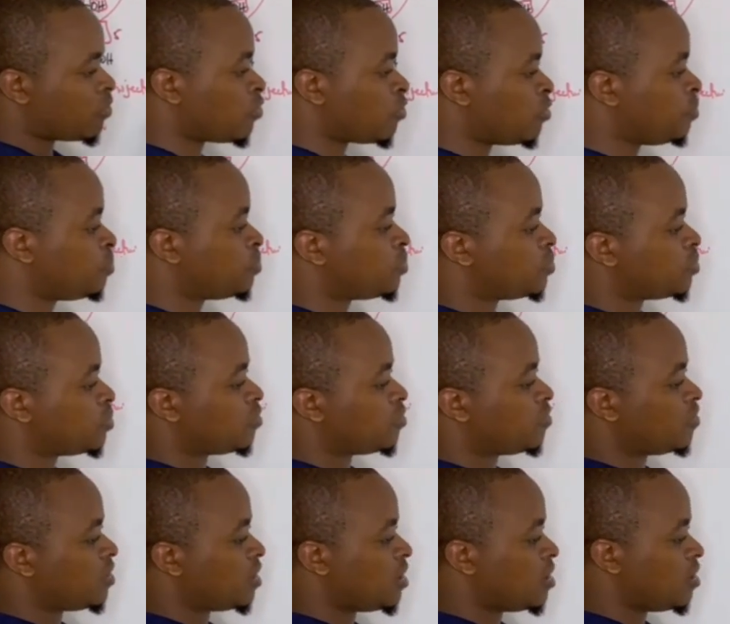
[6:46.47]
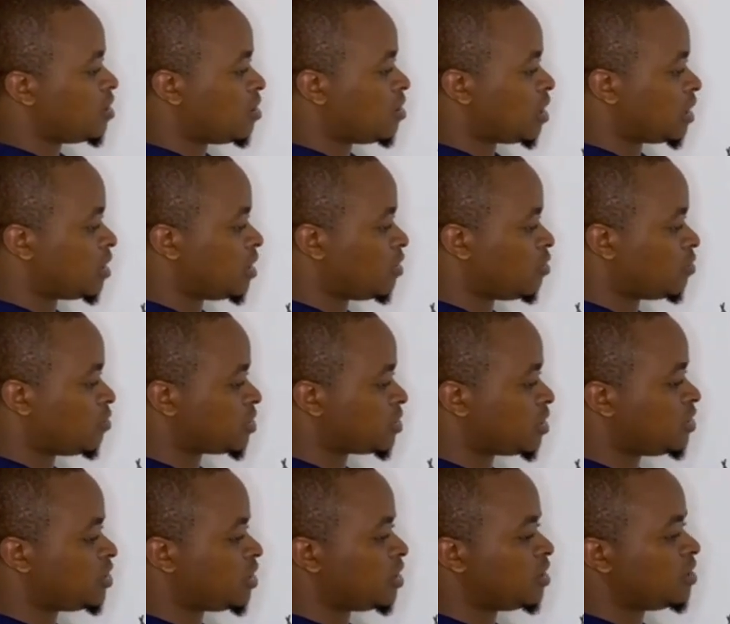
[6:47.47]
group, the
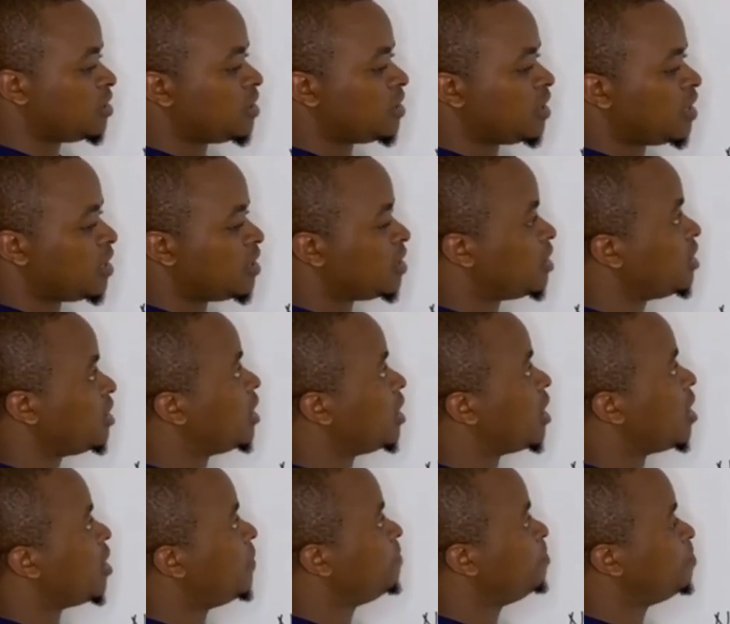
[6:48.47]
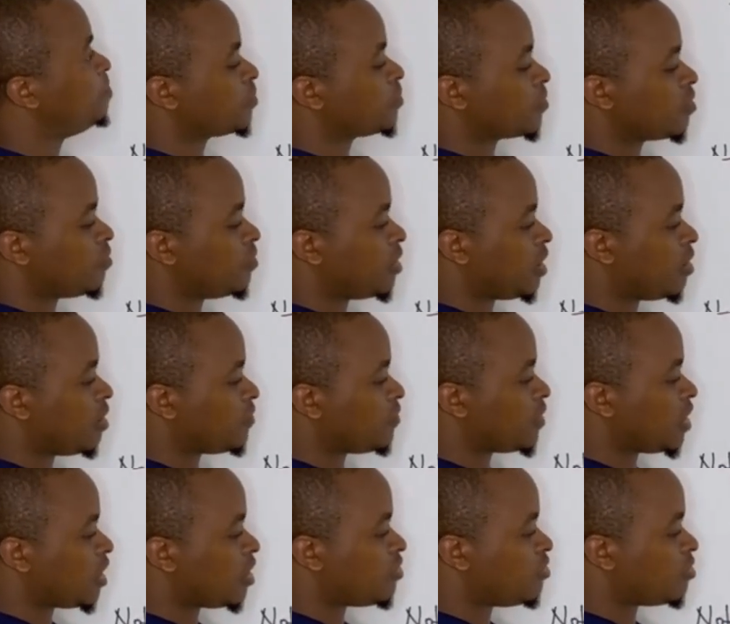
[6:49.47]
oxygen, then here we have the
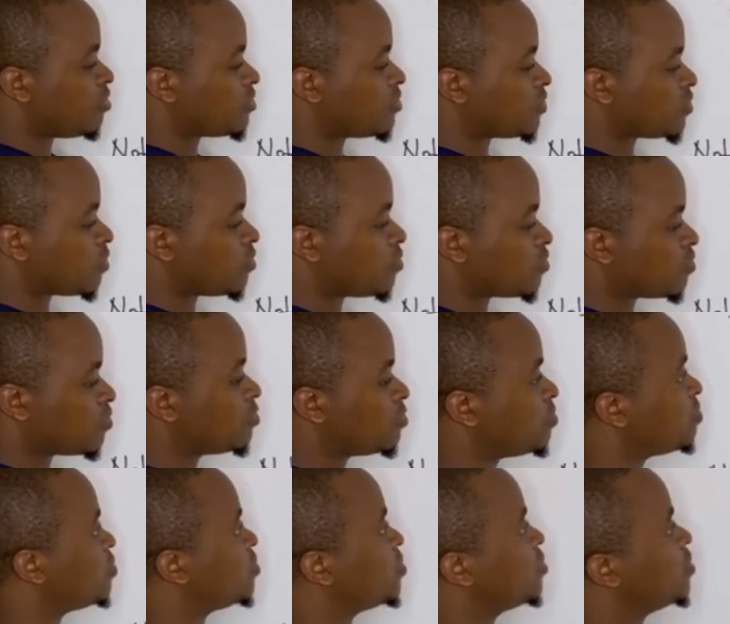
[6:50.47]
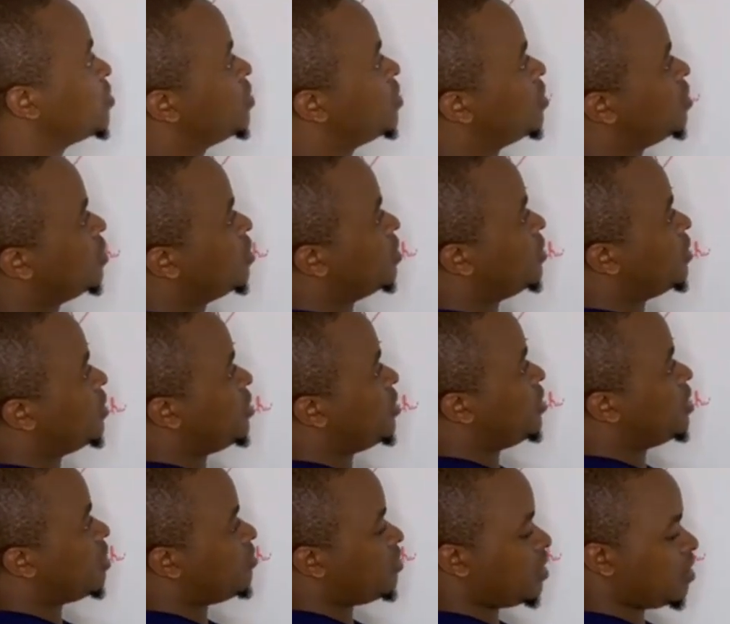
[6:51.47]
hydroxyl group, then
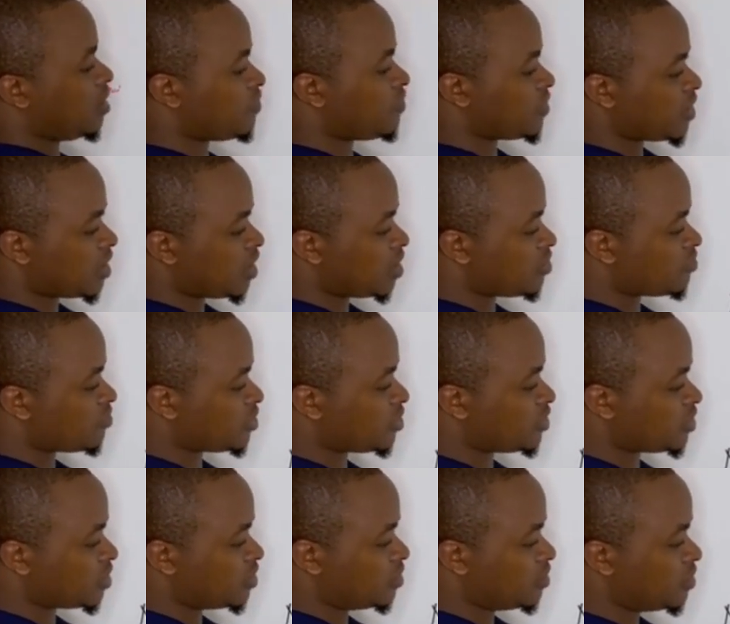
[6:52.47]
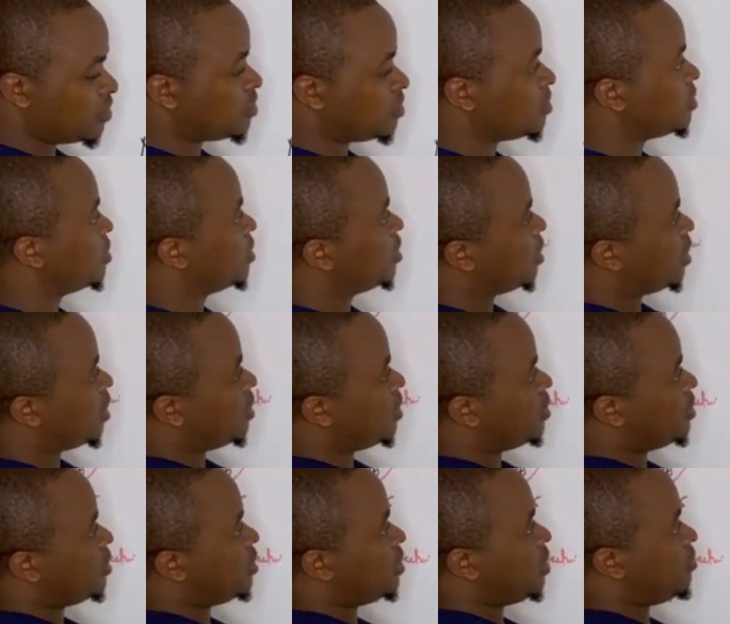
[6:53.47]
here we have the hydrogen, and
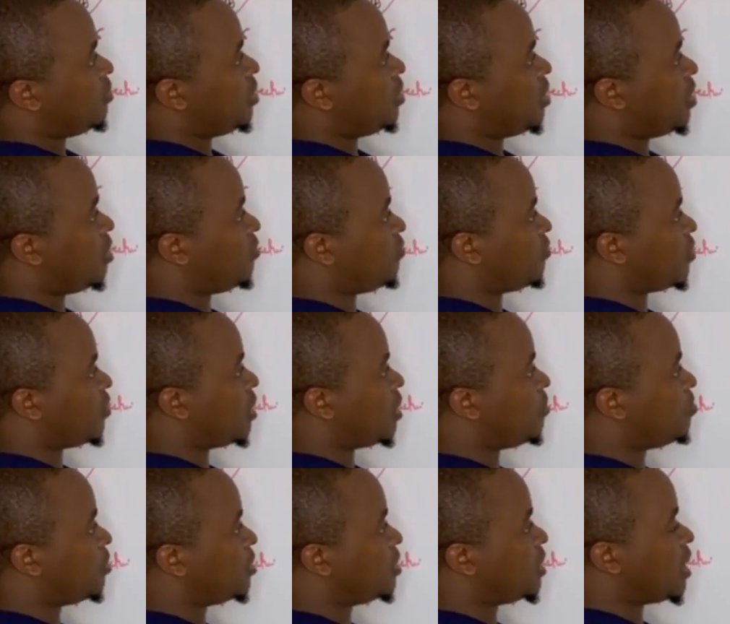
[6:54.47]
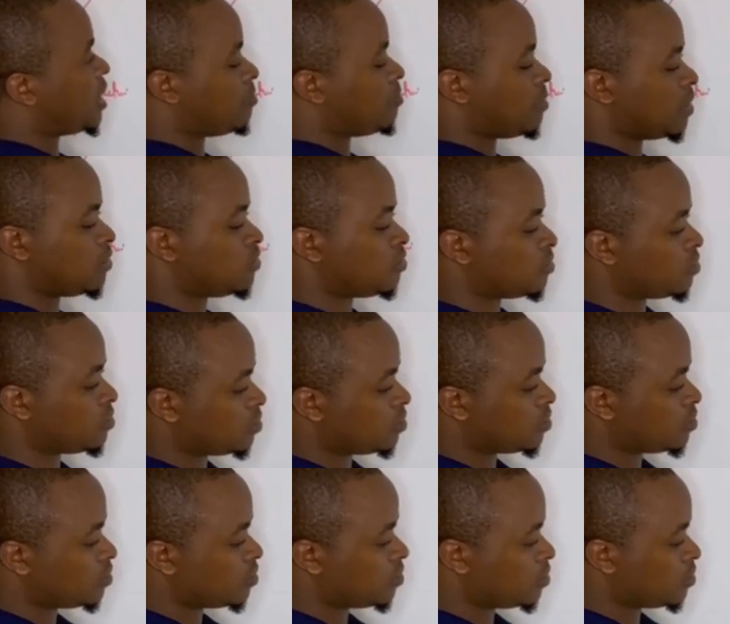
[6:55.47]
here we have carbon number 2.
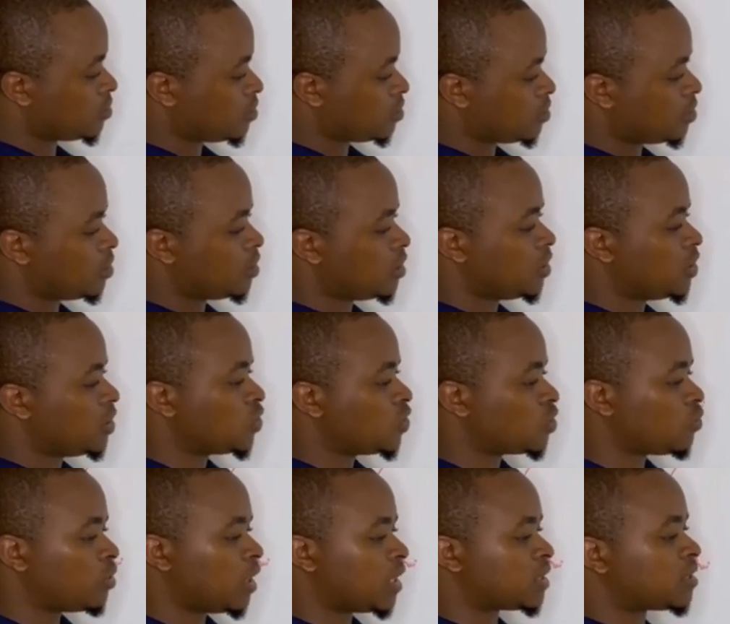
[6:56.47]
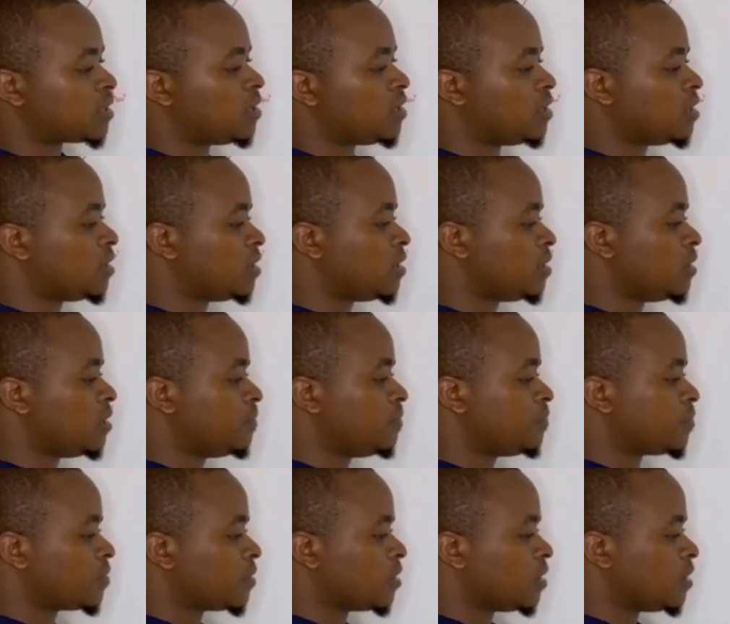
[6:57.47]
So we are seeing
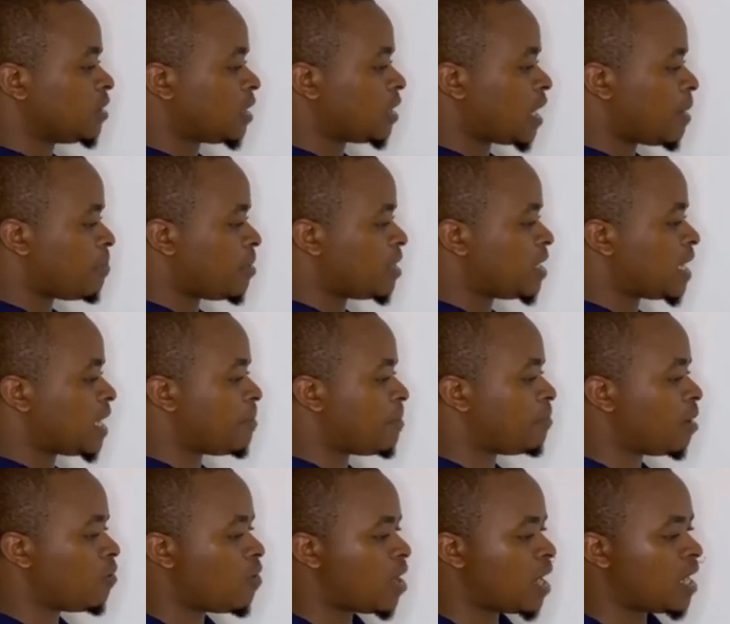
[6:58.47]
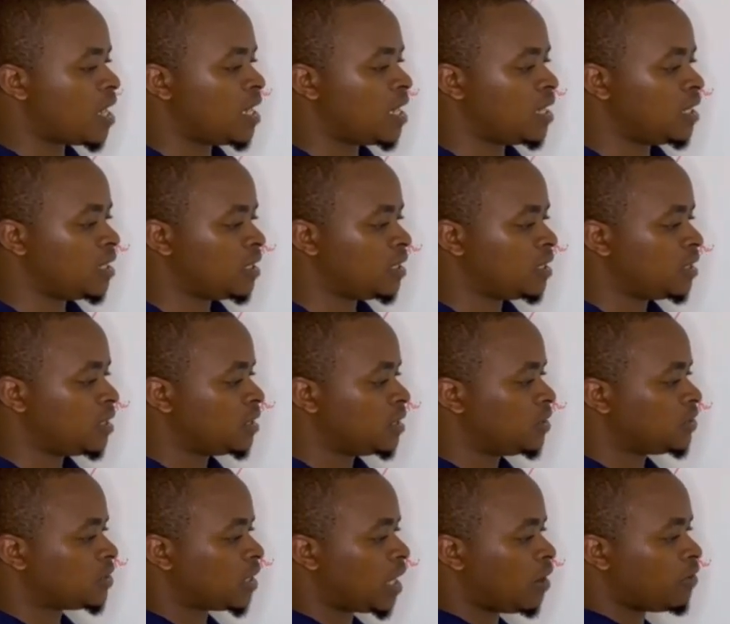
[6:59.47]
carbon number 1
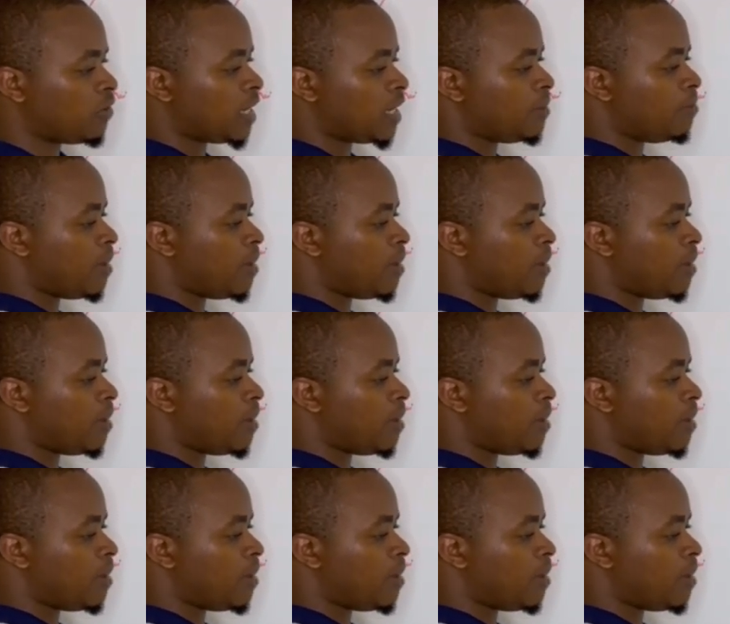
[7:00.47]
surrounded